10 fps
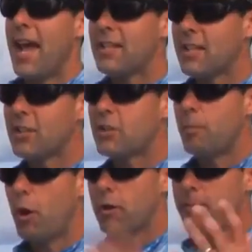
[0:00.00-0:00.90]
As it gets to
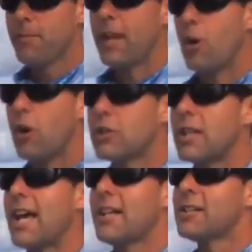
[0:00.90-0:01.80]
bottom, the line
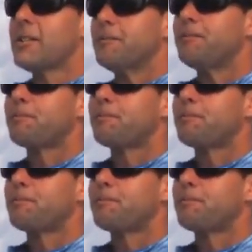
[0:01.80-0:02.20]
slackens.